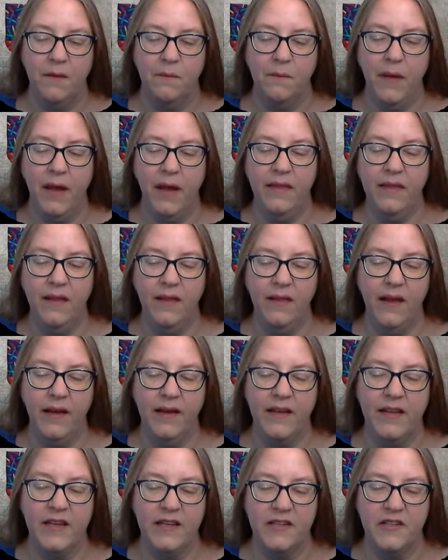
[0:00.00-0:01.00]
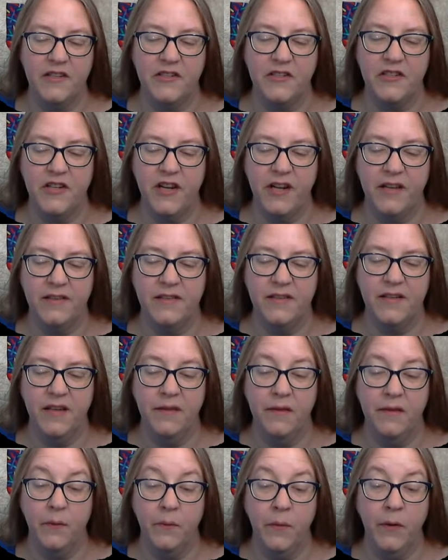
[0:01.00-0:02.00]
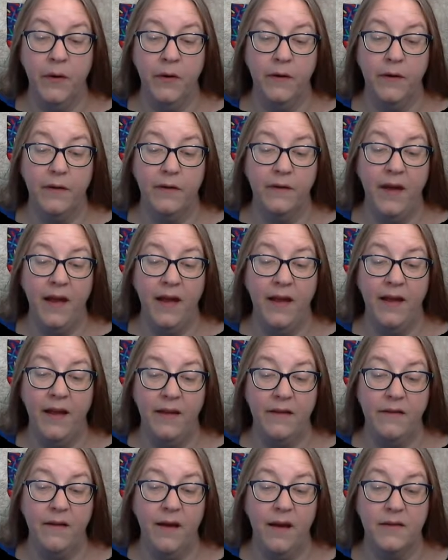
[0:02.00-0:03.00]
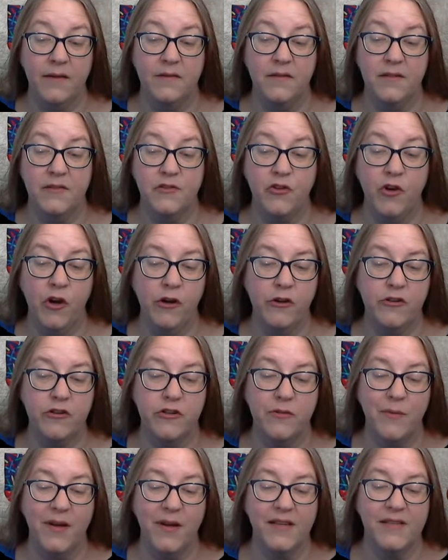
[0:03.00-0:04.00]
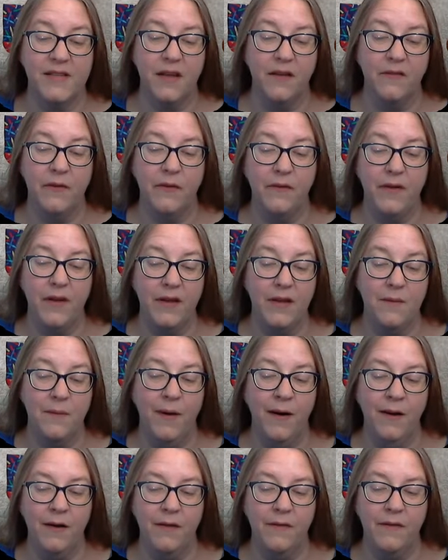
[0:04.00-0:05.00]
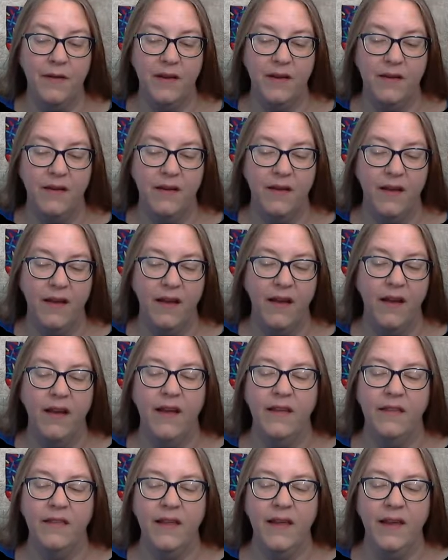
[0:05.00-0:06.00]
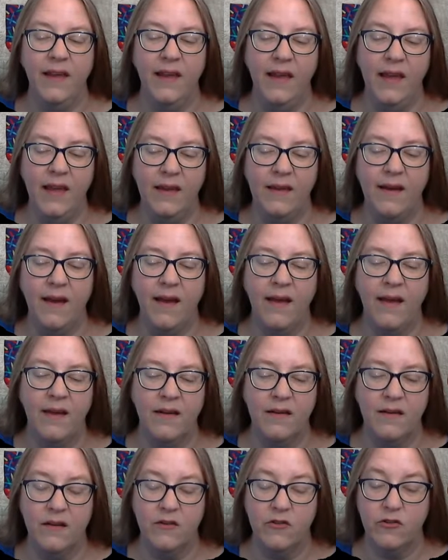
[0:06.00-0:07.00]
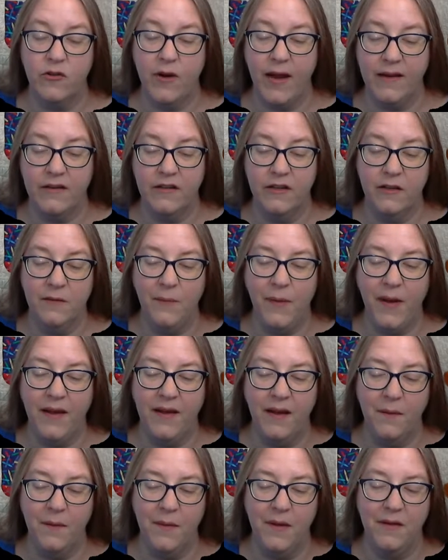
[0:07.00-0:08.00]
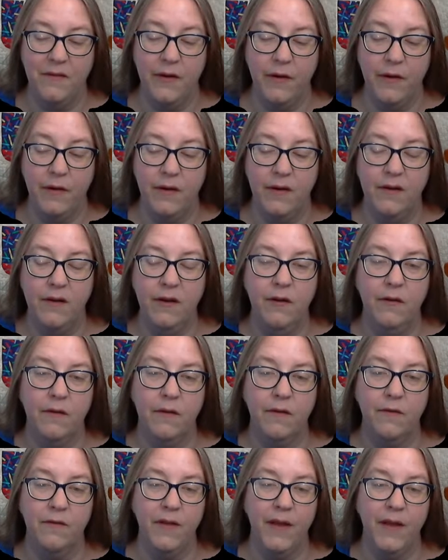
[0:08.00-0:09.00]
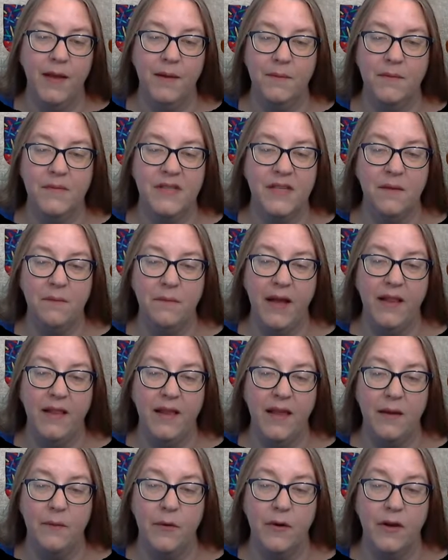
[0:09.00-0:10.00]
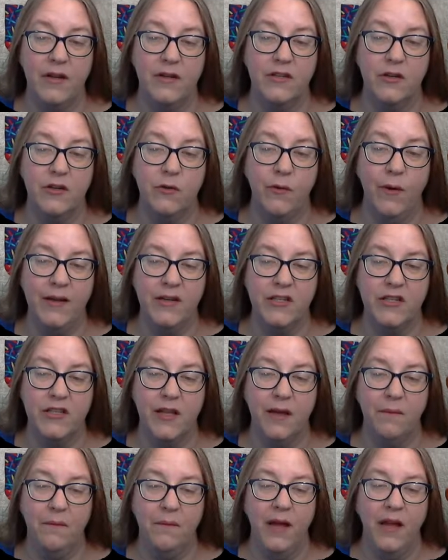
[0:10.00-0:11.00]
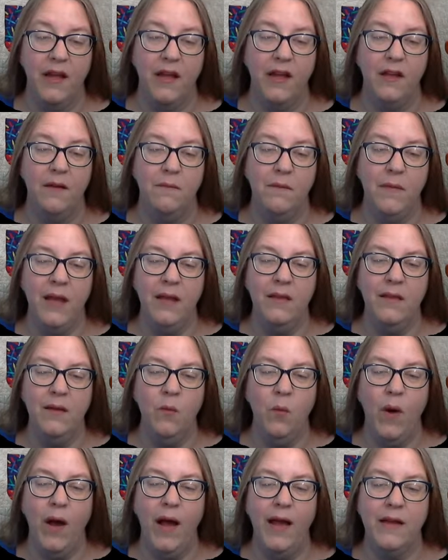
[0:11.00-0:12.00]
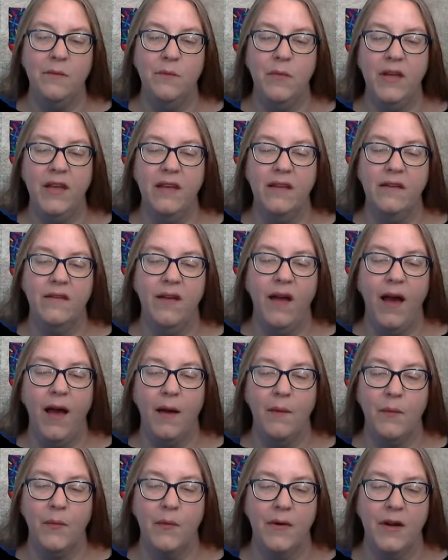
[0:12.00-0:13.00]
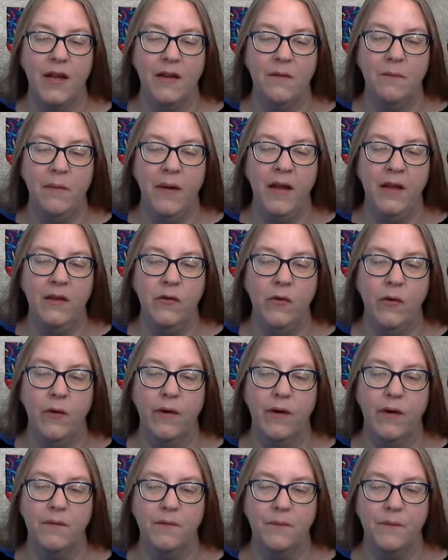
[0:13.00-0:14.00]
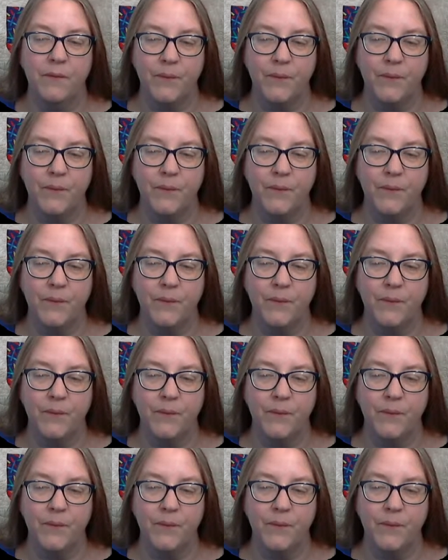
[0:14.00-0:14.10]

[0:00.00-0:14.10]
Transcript: By the luckiest chance in the world, I had not discharged myself of any part of it. The heat I had contracted by coming very near the flames and by laboring to quench them made the wine begin to operate by urine,